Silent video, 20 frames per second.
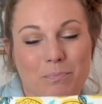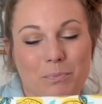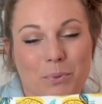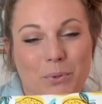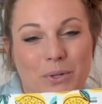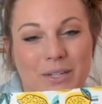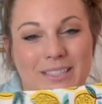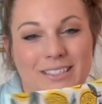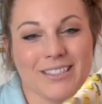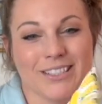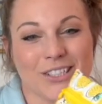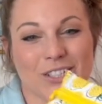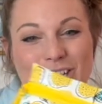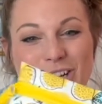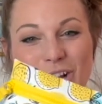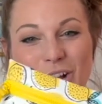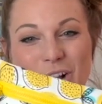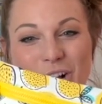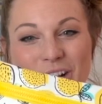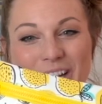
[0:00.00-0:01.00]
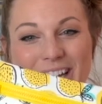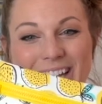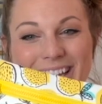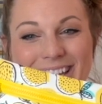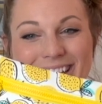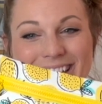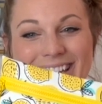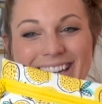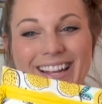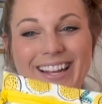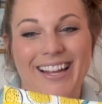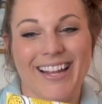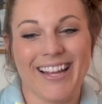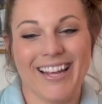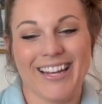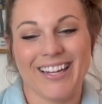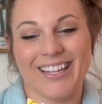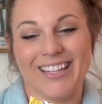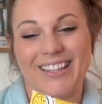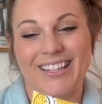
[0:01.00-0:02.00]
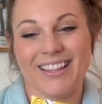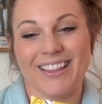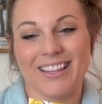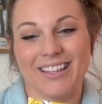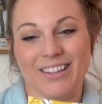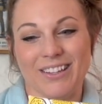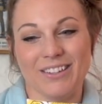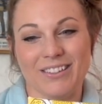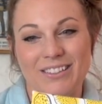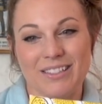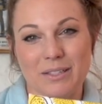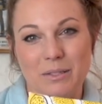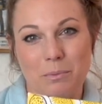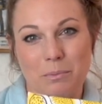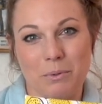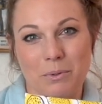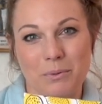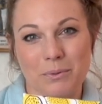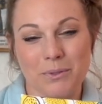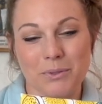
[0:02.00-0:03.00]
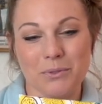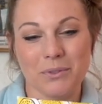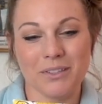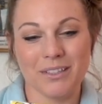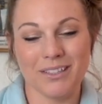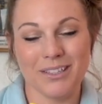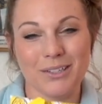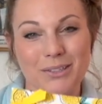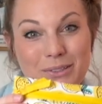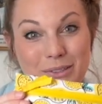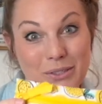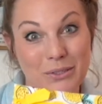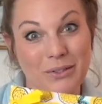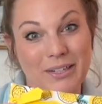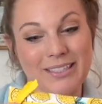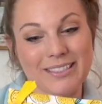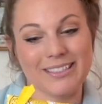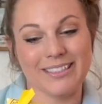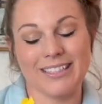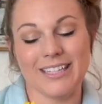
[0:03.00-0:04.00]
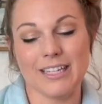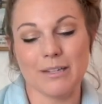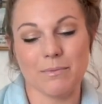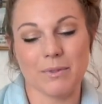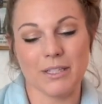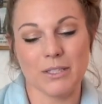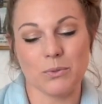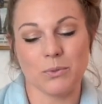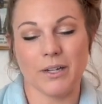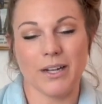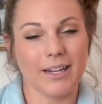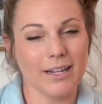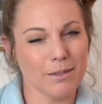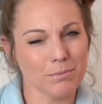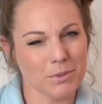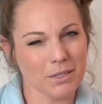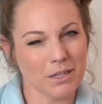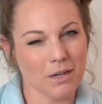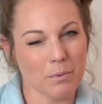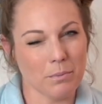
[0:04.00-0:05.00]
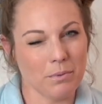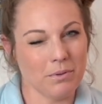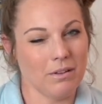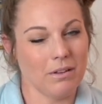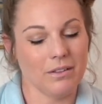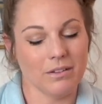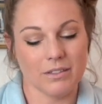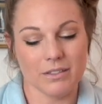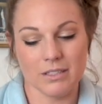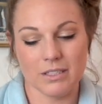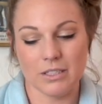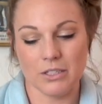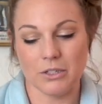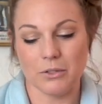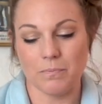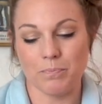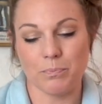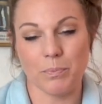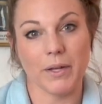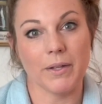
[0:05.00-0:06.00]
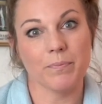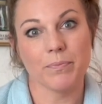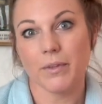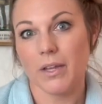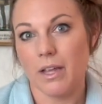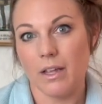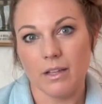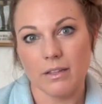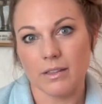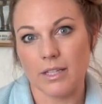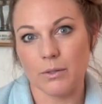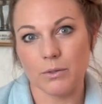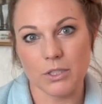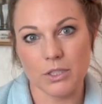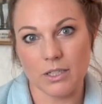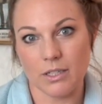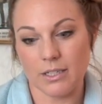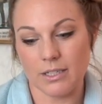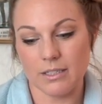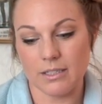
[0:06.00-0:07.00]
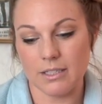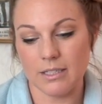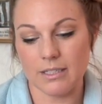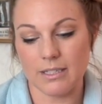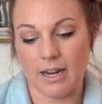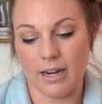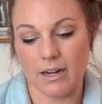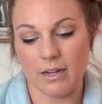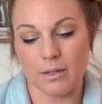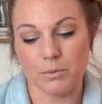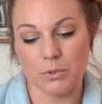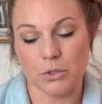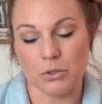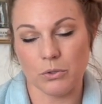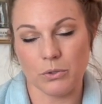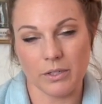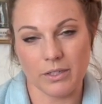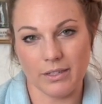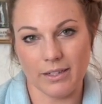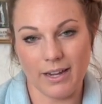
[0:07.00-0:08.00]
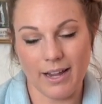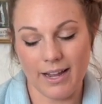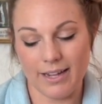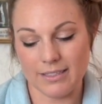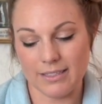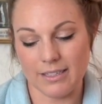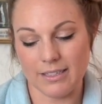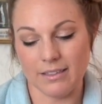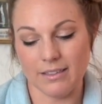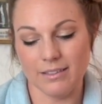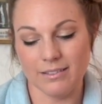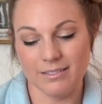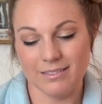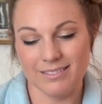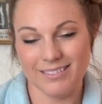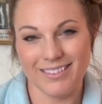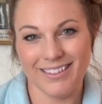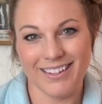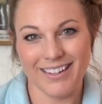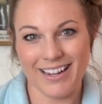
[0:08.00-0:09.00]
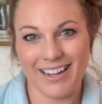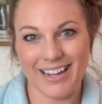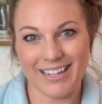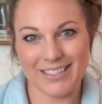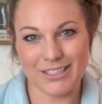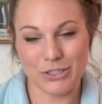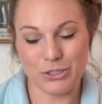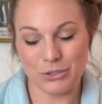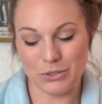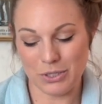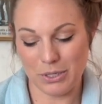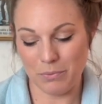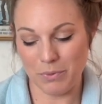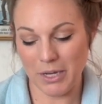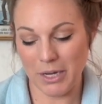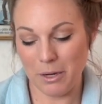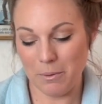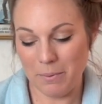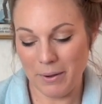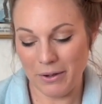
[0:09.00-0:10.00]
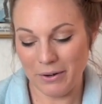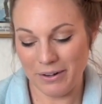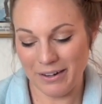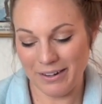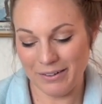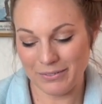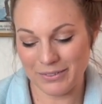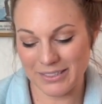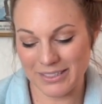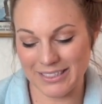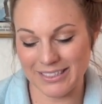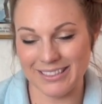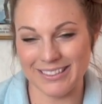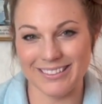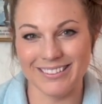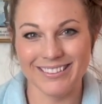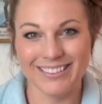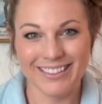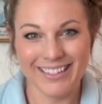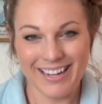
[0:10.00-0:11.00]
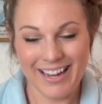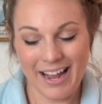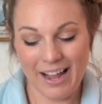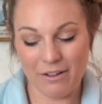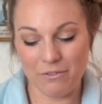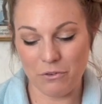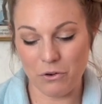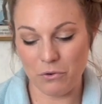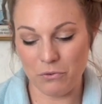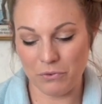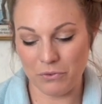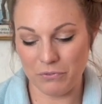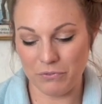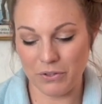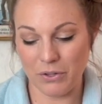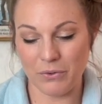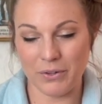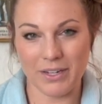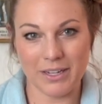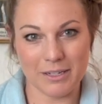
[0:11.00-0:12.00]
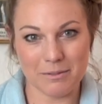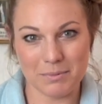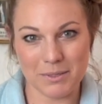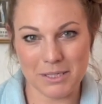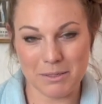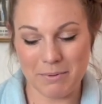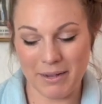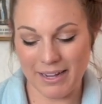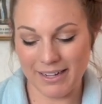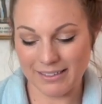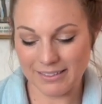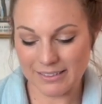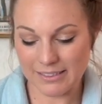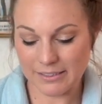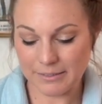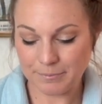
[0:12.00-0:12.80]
print on it, and I thought the little zipper was really cute, so I did keep this one. I kept a couple others too, but they were starting to stack up so quickly. I had to do something about it. I was gonna have overflowing Ipsy bags.